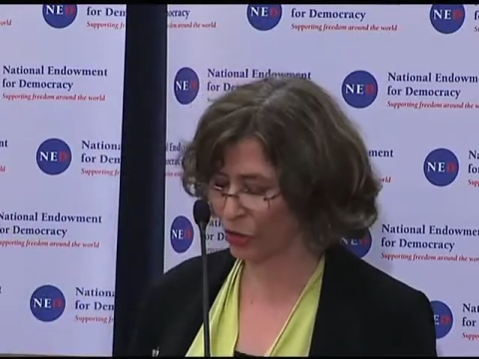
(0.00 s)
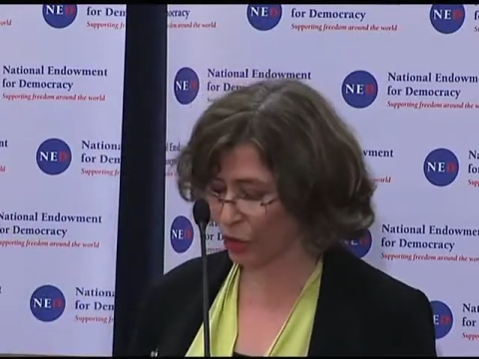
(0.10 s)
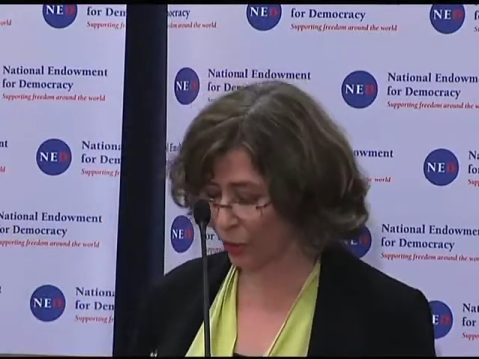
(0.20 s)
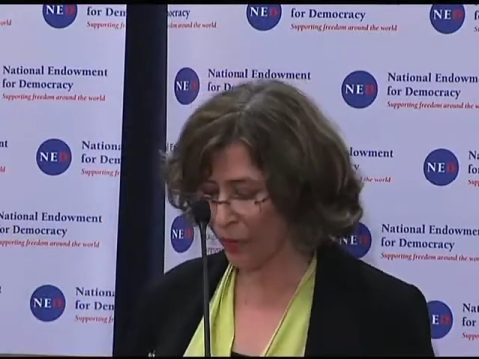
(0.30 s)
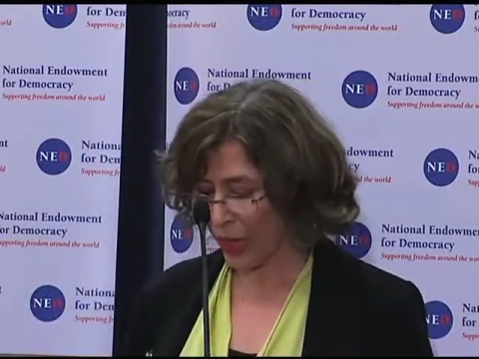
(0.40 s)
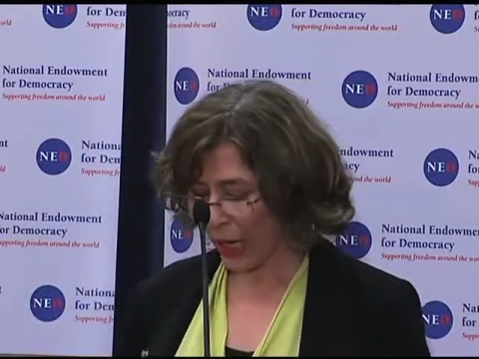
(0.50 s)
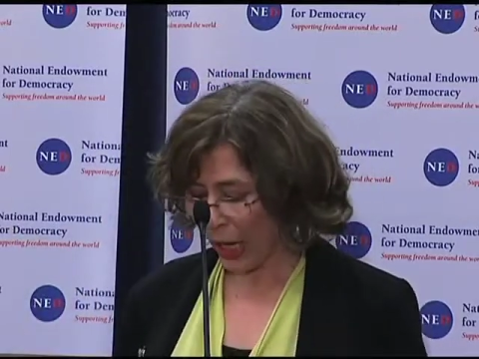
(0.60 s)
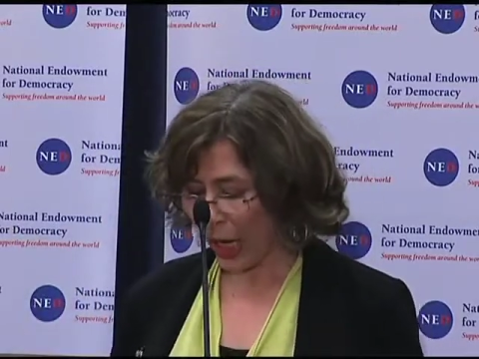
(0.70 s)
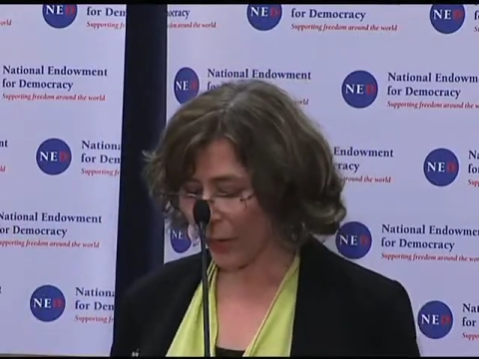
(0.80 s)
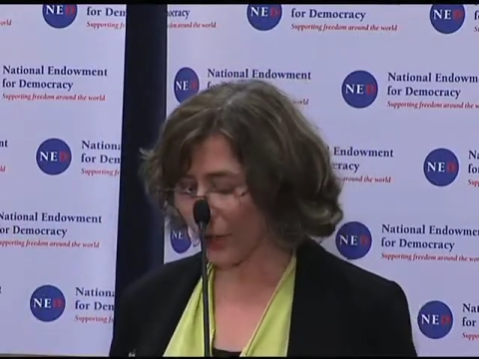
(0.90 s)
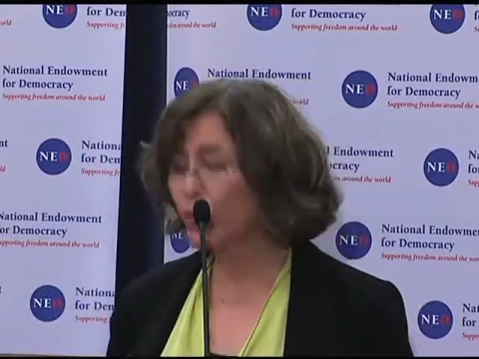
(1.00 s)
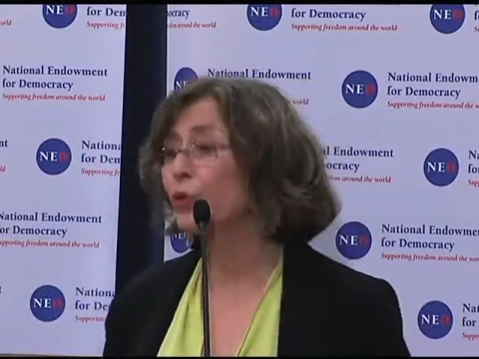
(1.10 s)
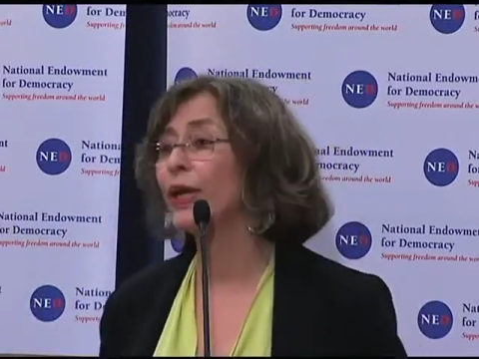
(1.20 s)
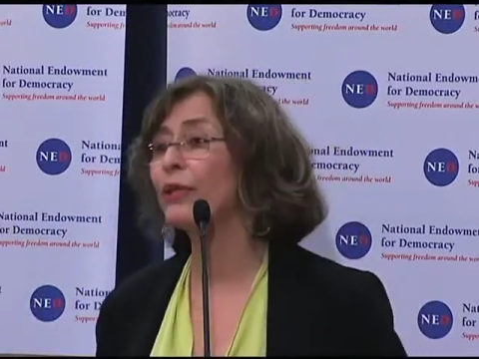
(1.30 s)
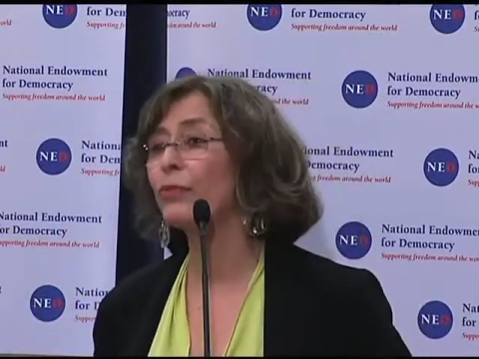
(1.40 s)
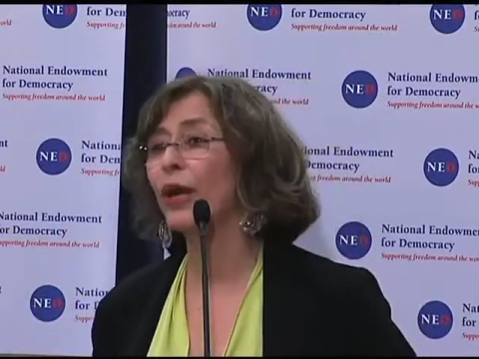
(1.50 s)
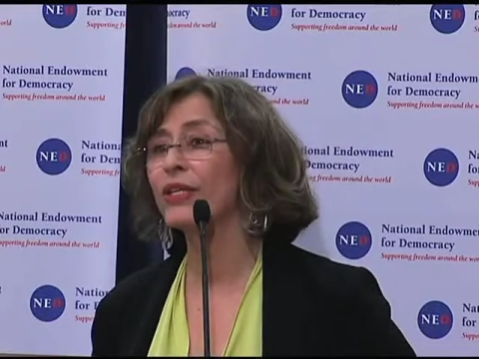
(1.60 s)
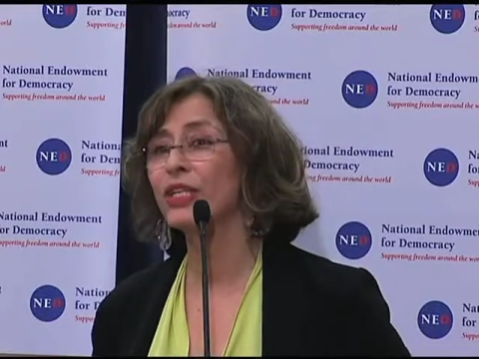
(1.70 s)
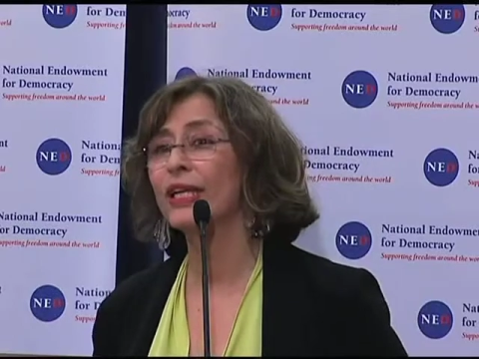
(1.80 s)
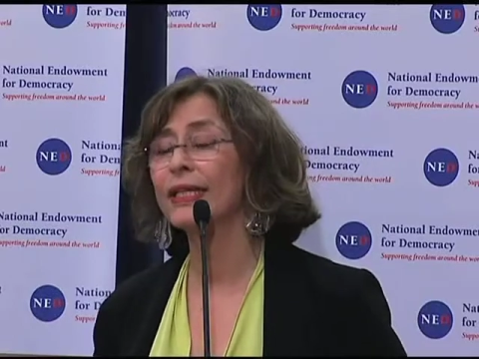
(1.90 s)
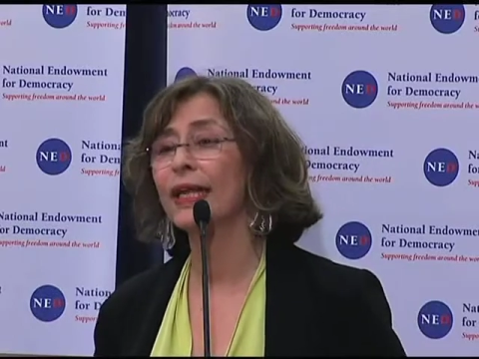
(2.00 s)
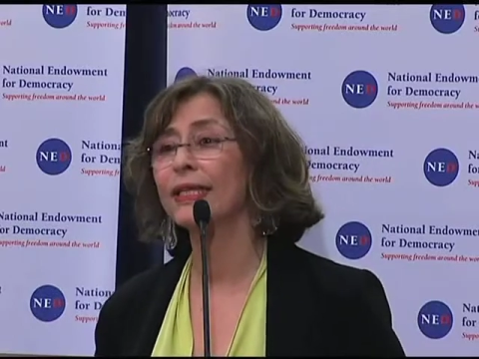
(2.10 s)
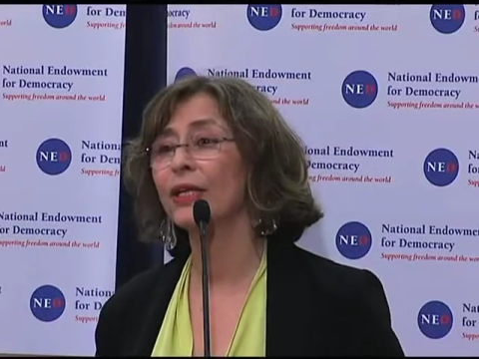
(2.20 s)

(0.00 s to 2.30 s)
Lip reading: So I want to end by saying that